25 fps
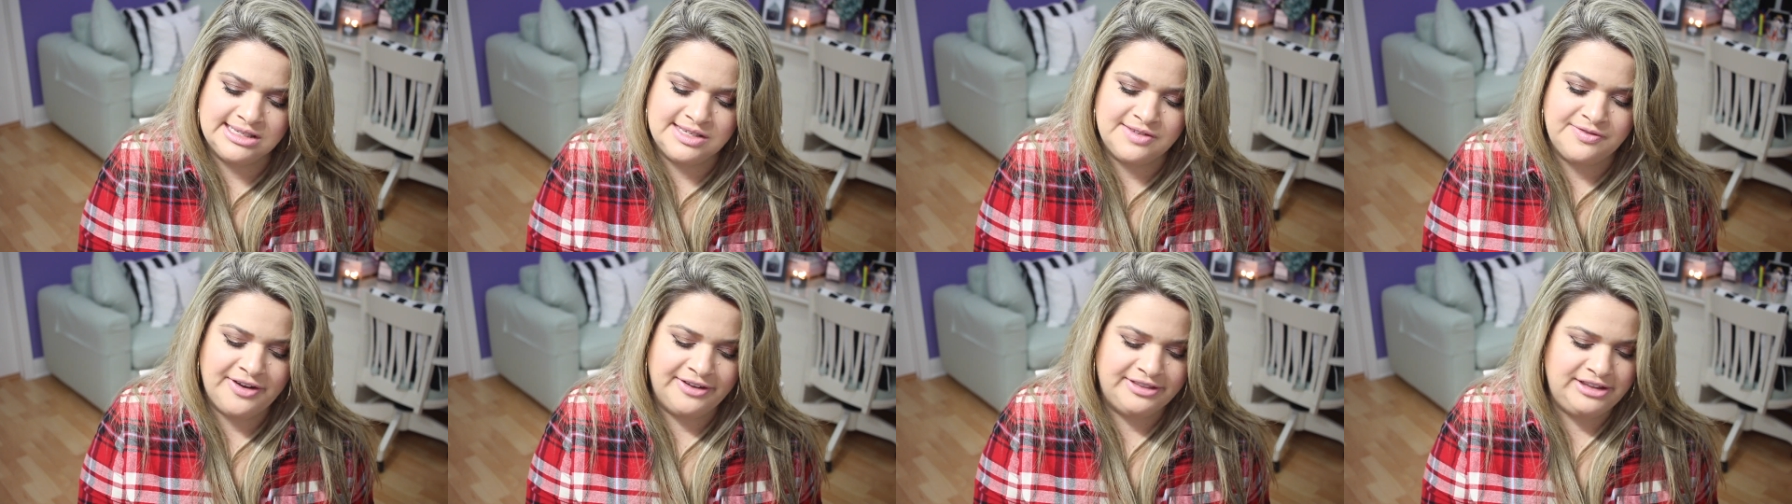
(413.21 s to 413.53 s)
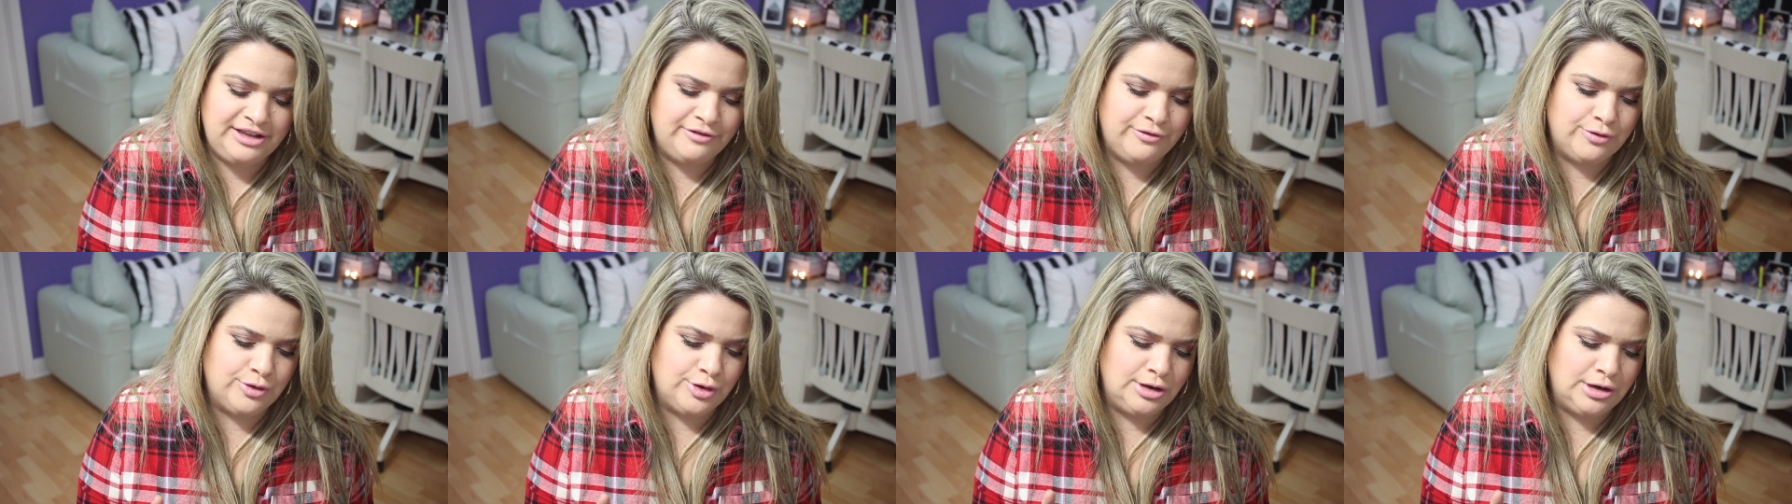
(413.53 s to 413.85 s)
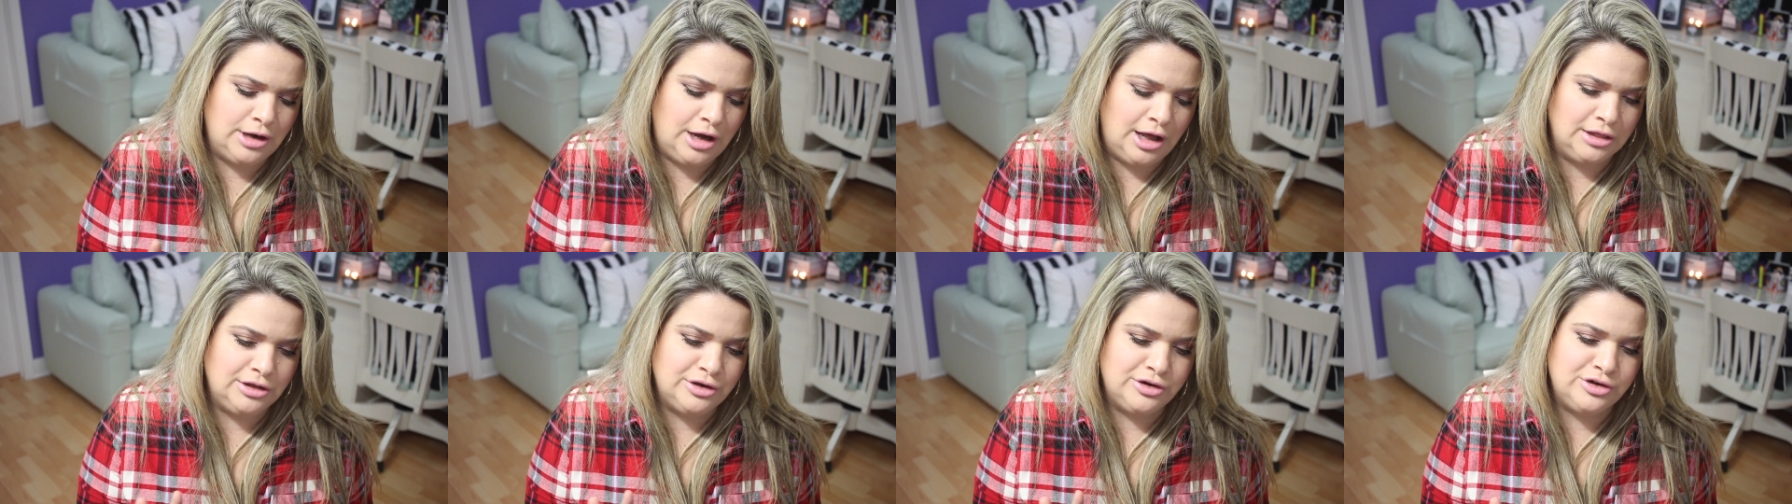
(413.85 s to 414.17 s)
it's
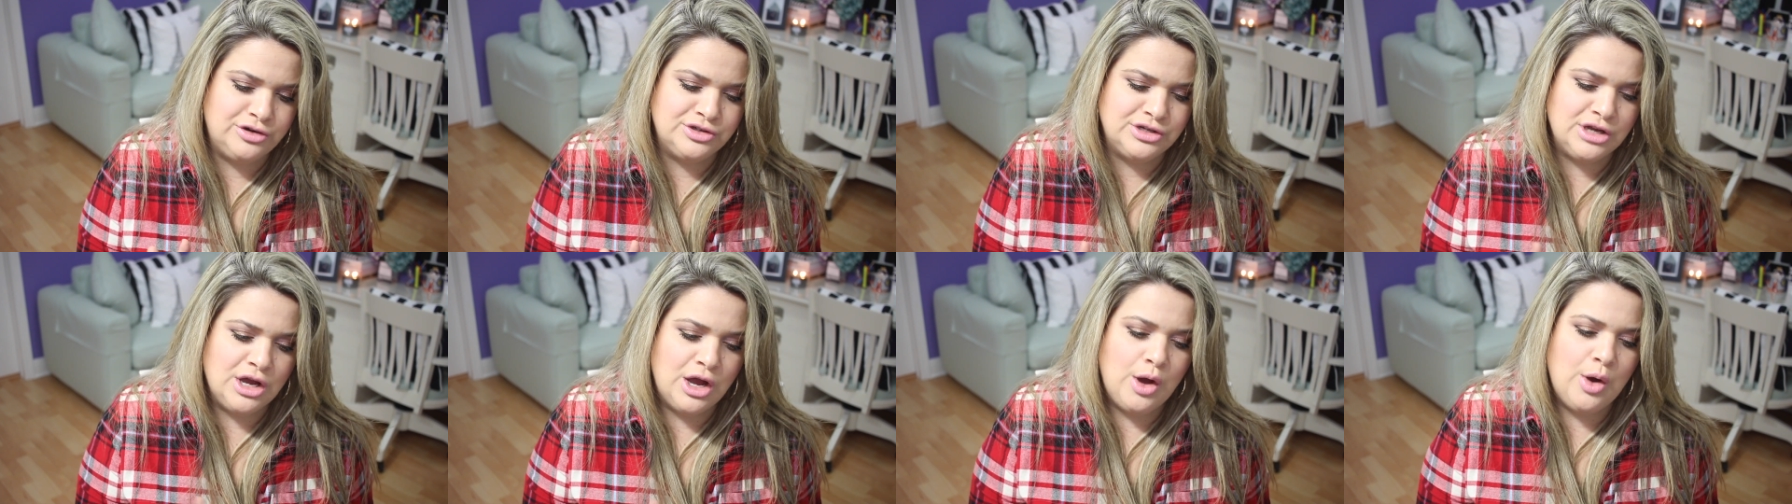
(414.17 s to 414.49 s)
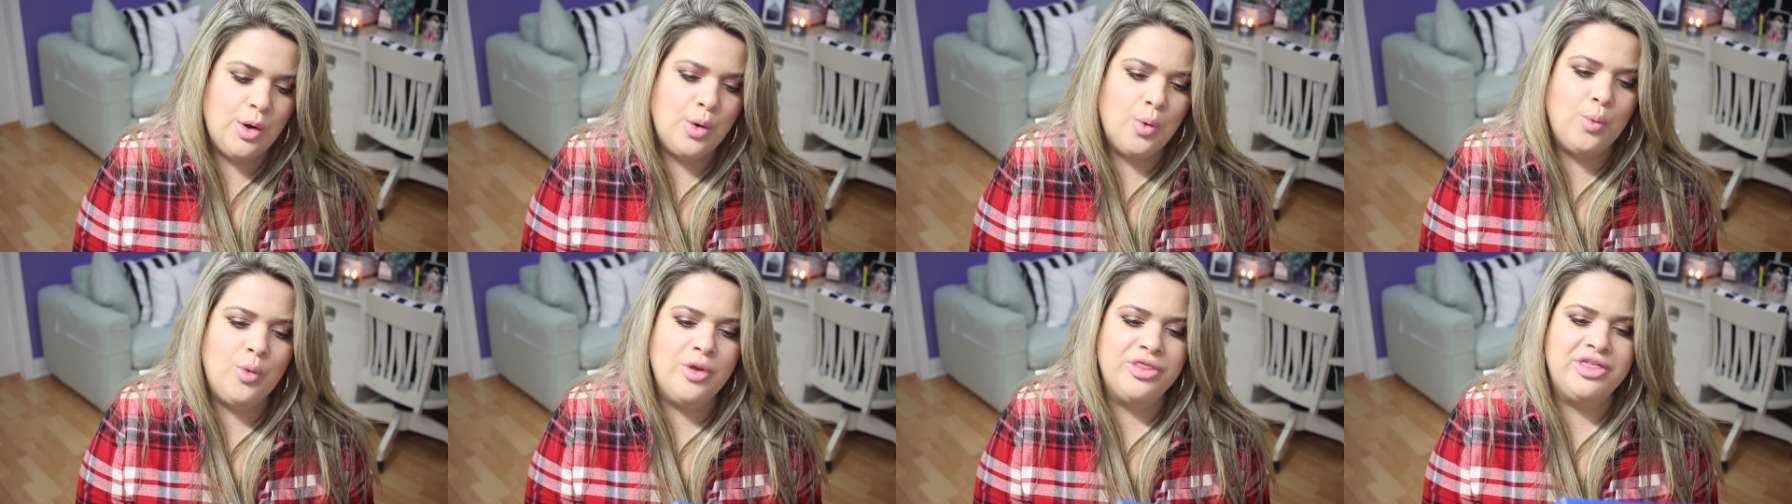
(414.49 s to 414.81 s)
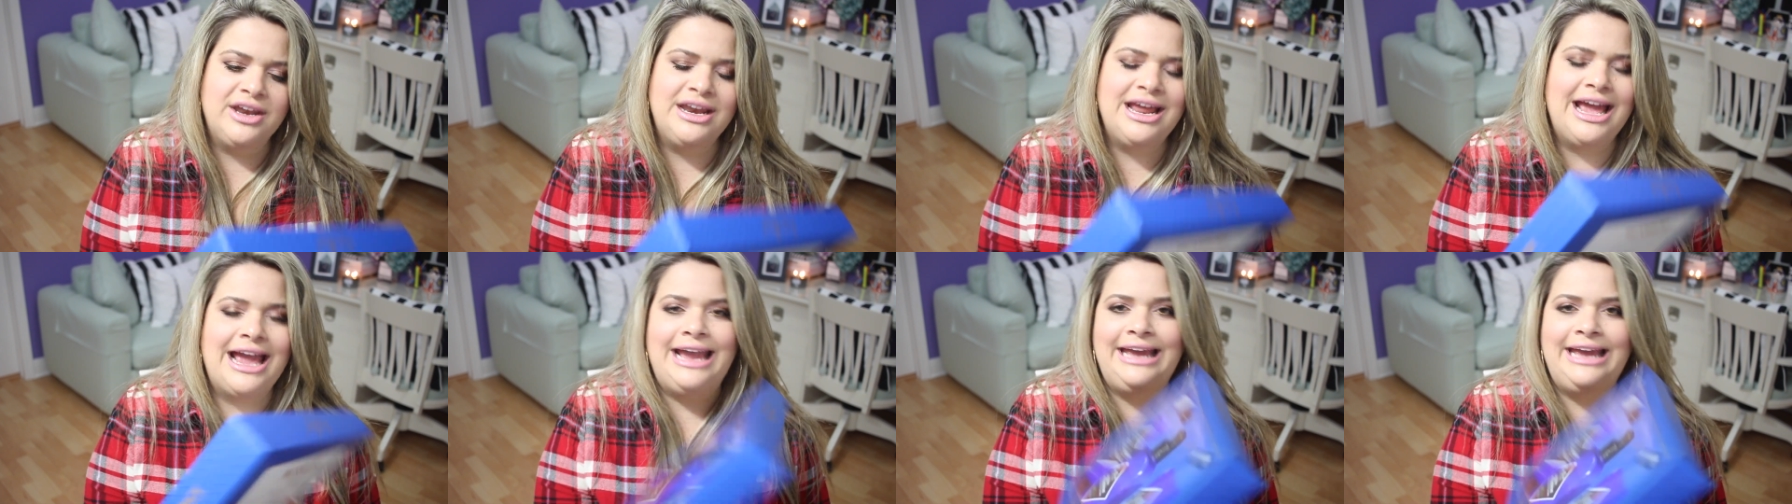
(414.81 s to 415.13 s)
$54 with an